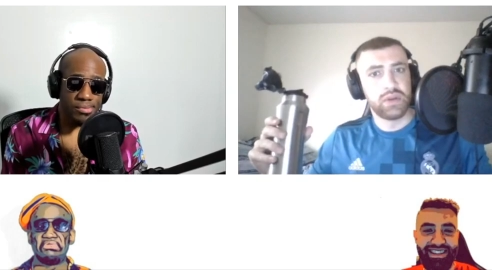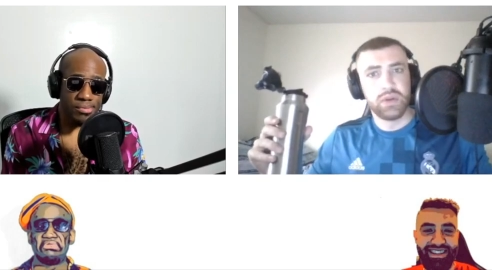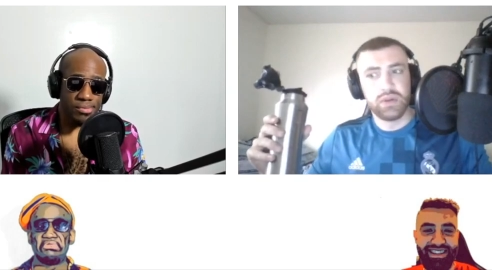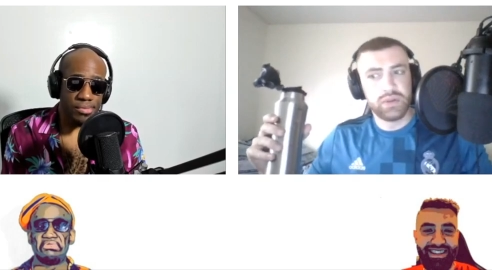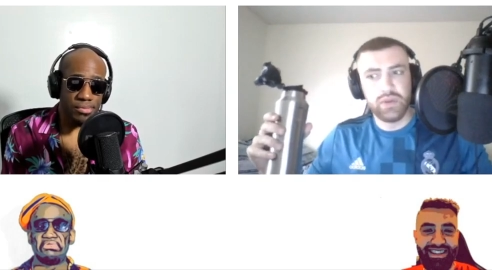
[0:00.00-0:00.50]

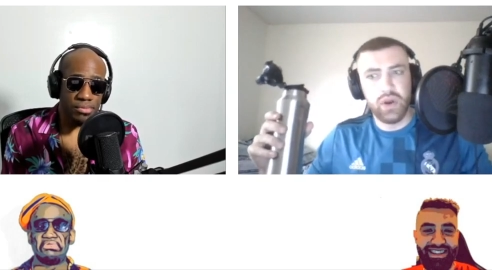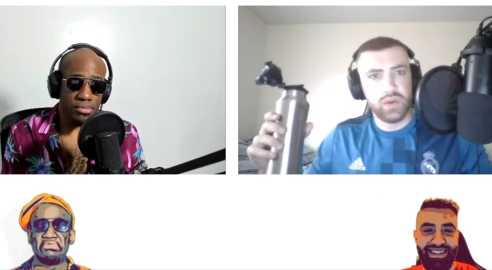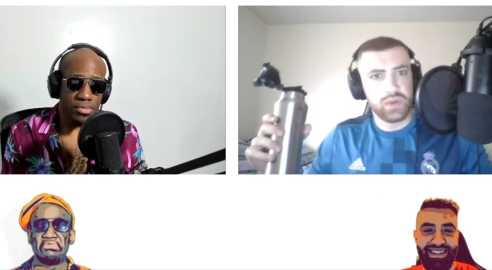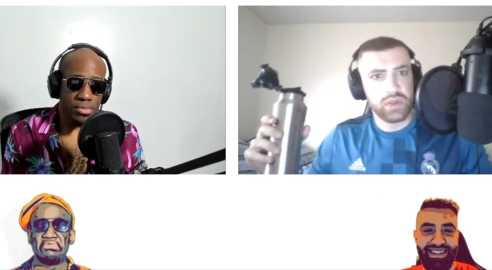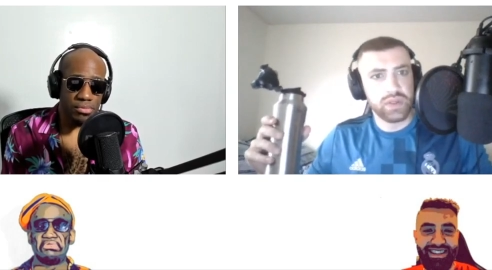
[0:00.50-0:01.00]

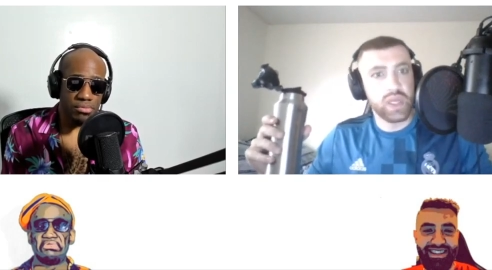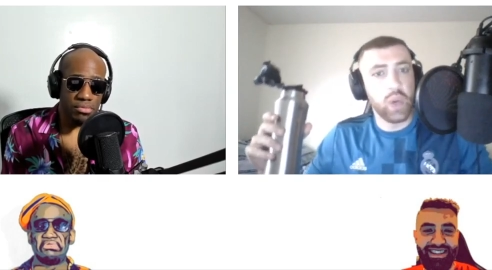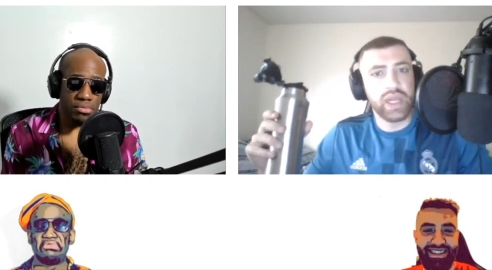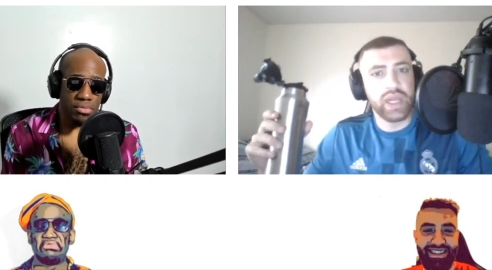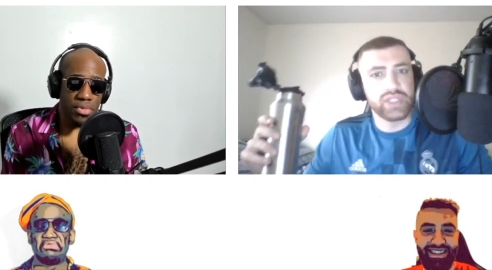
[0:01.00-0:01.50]
Speaker 1: No, the
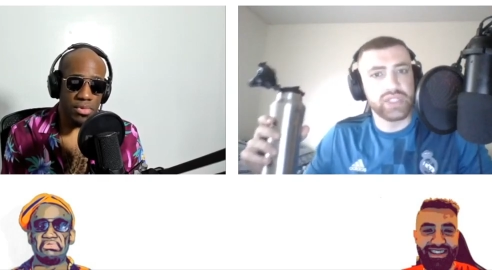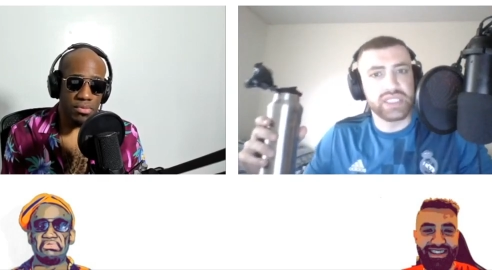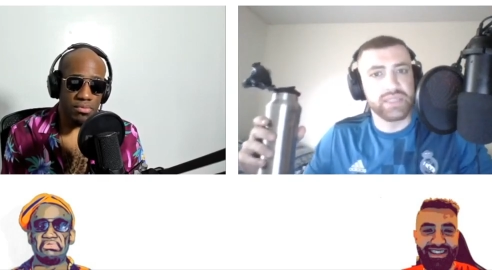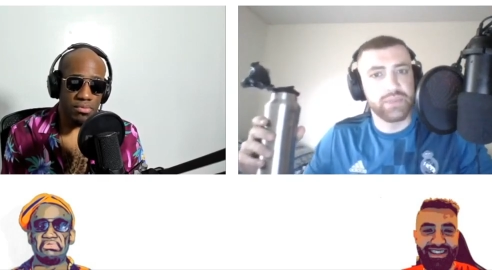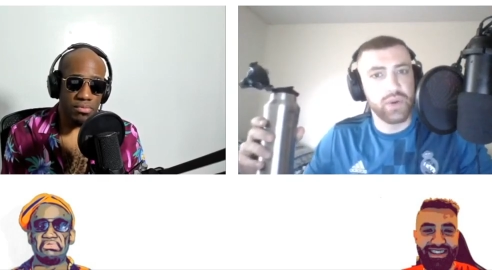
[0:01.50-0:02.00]
only country that's
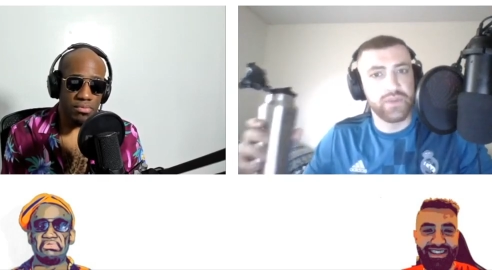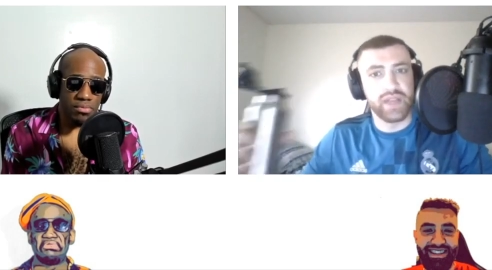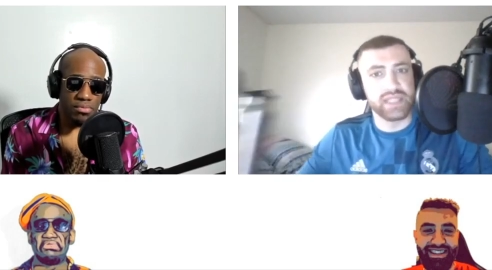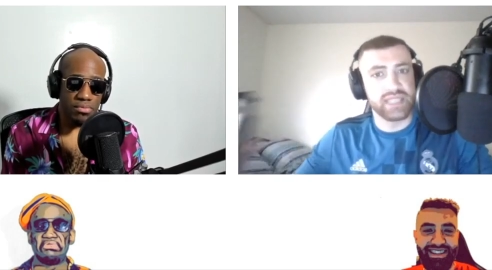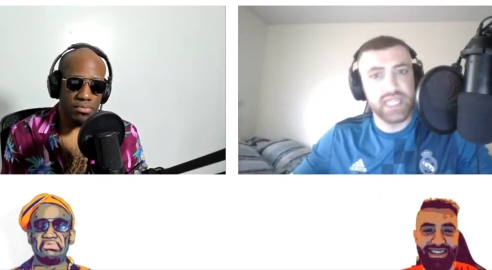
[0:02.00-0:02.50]
improved
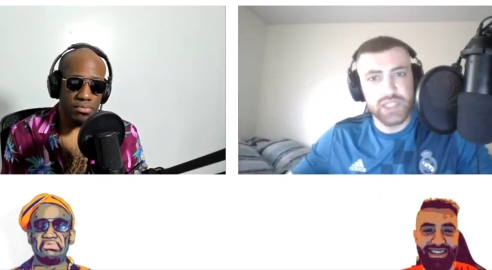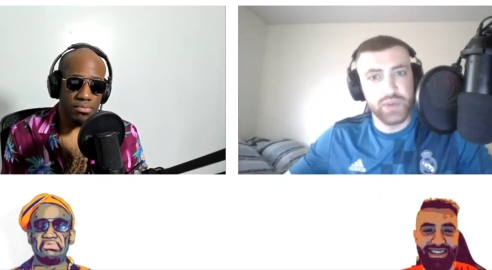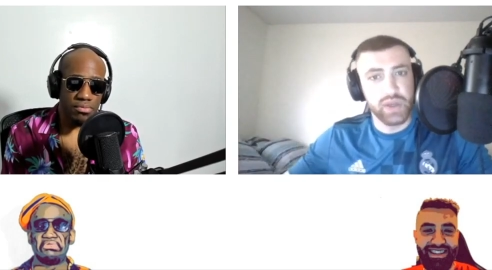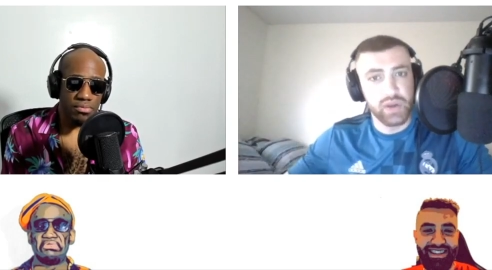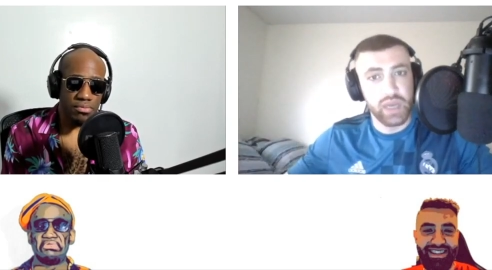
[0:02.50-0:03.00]
is Israel.